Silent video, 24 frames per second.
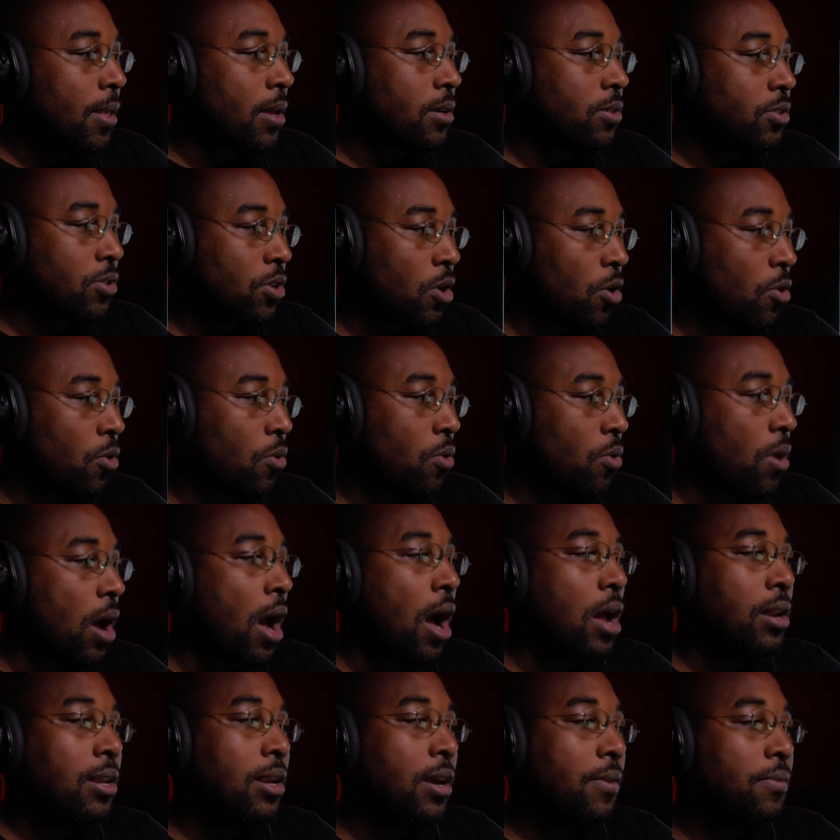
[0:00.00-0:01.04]
So
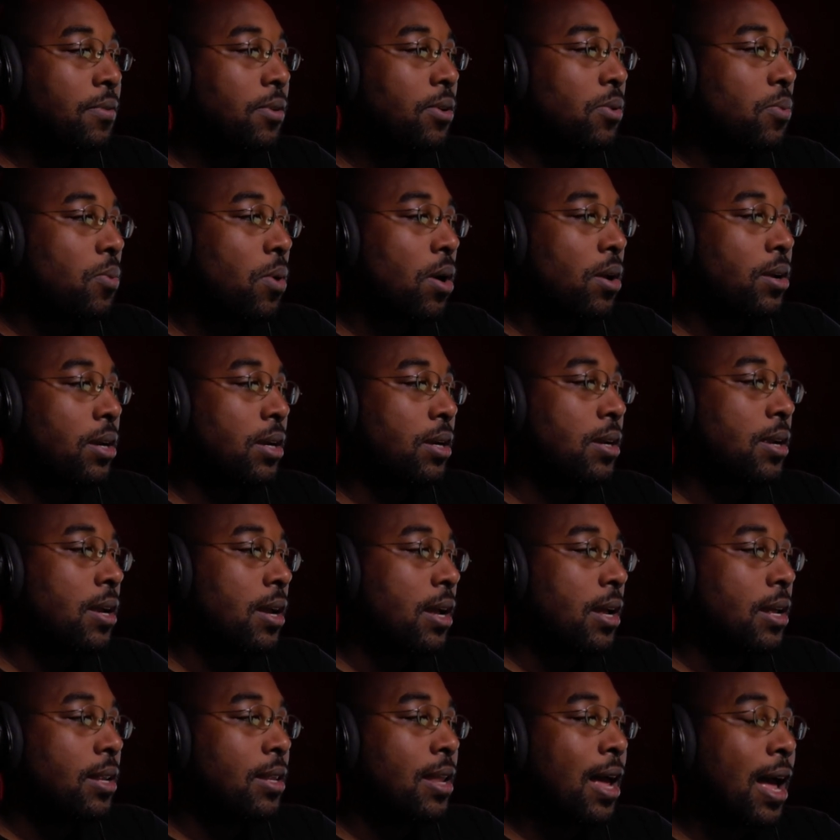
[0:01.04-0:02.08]
I definitely wanted
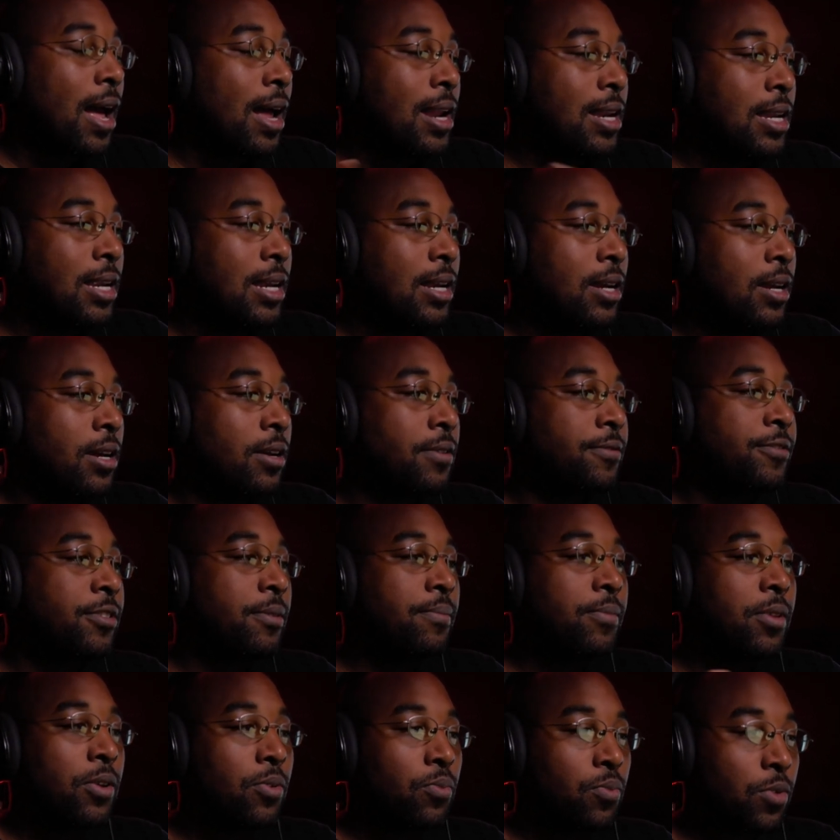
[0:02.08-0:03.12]
the idea of
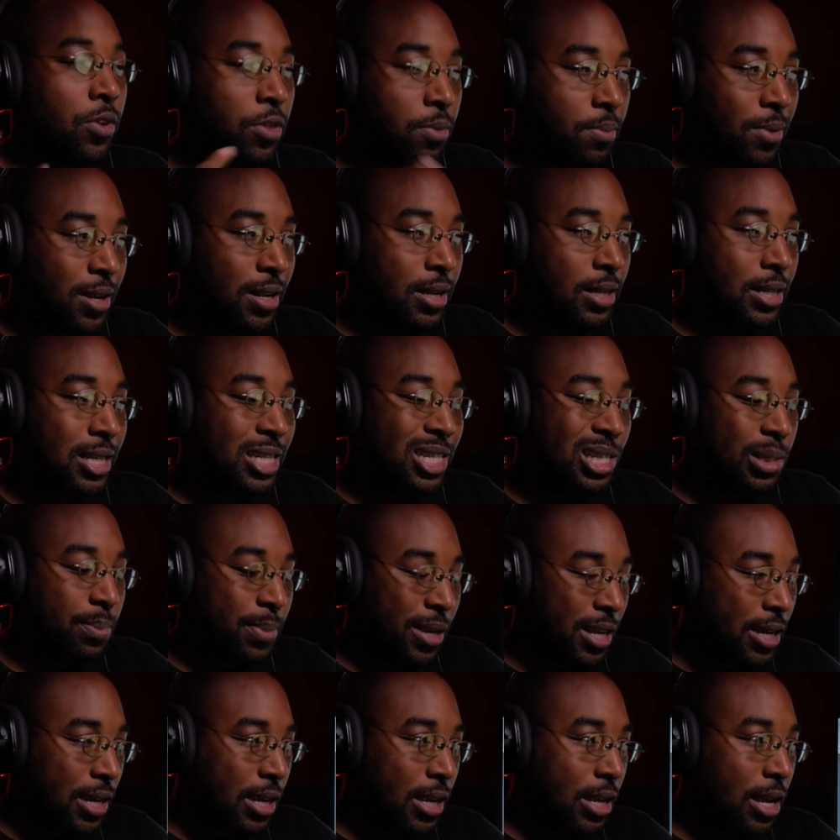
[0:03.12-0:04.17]
something rhythmically
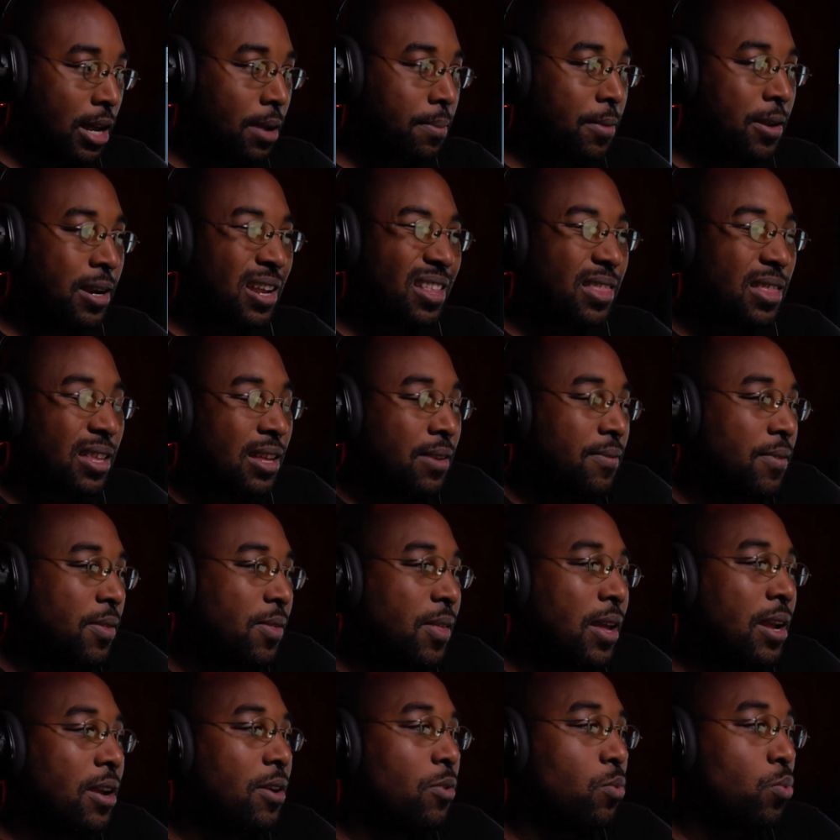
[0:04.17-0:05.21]
speeding up. And I even
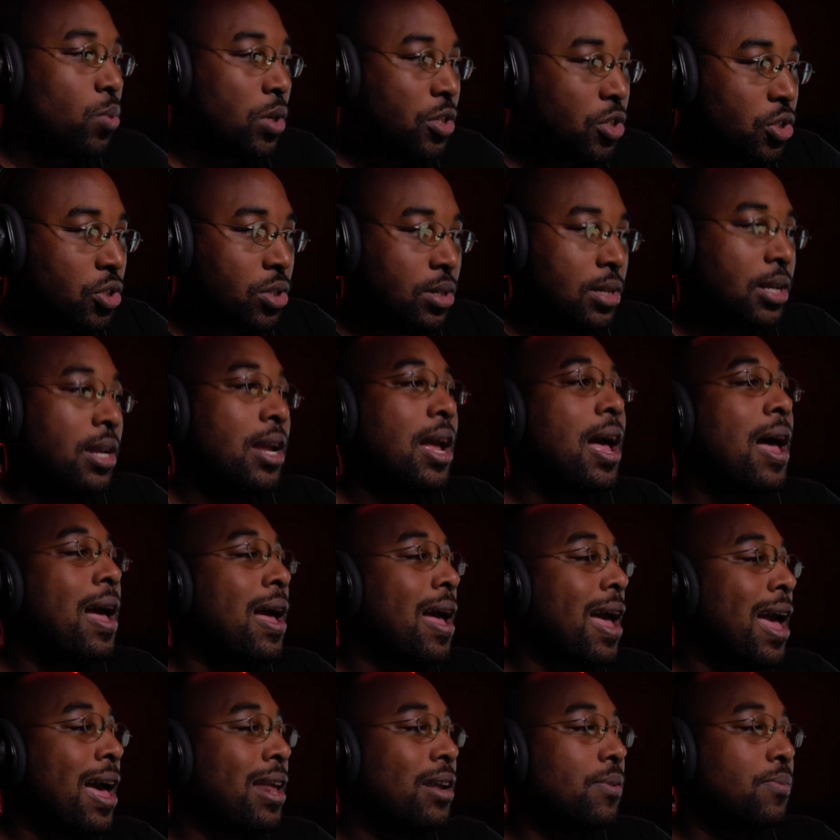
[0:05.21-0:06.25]
think originally I
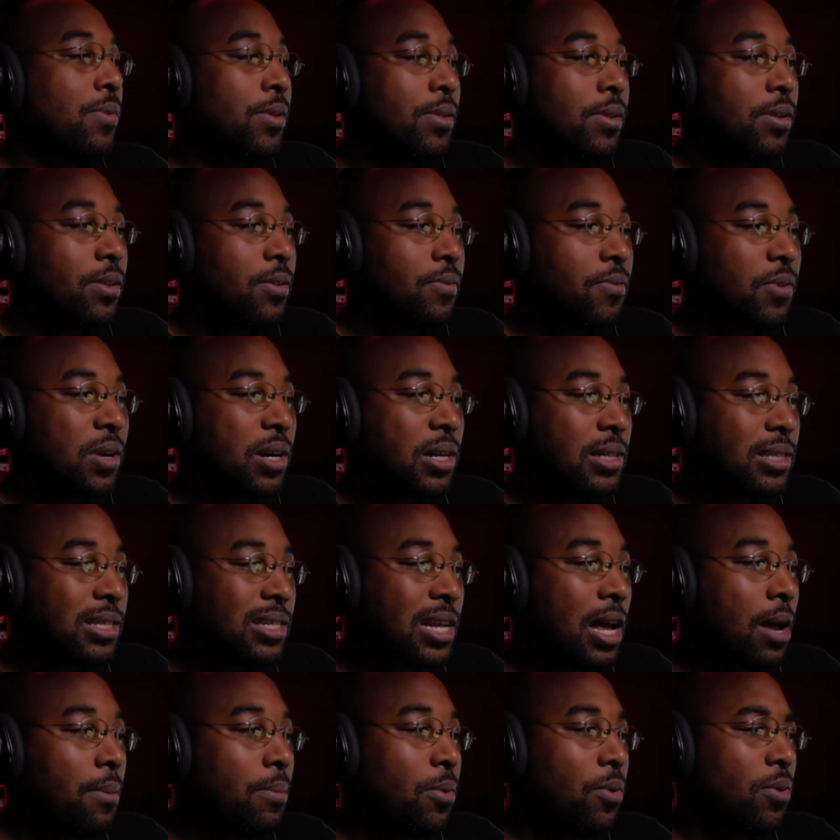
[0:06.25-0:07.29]
had it within the front
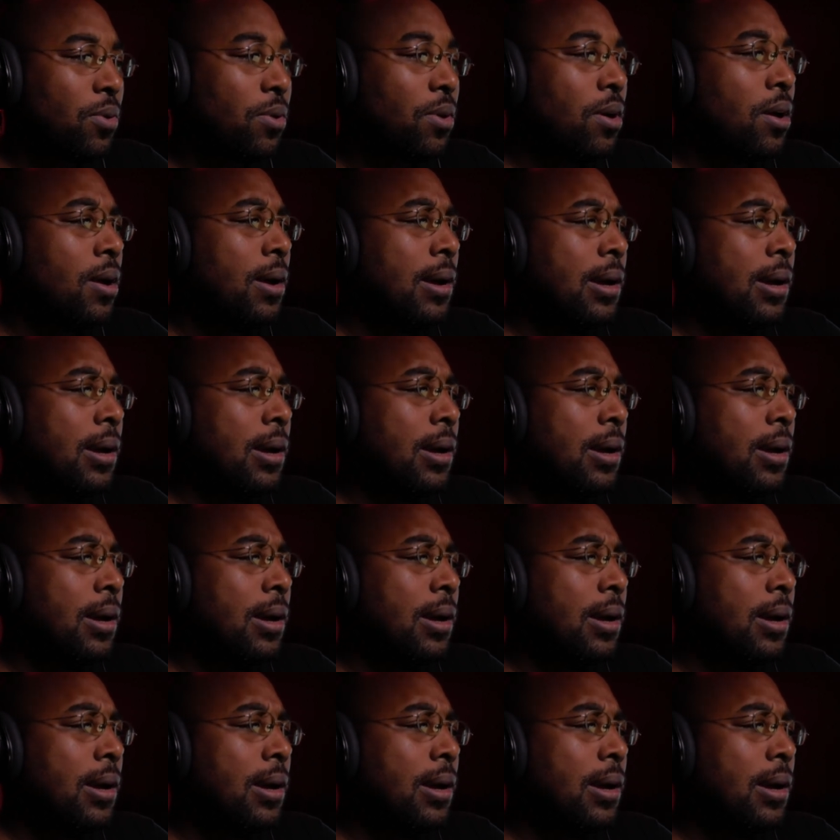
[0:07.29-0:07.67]
ensemble,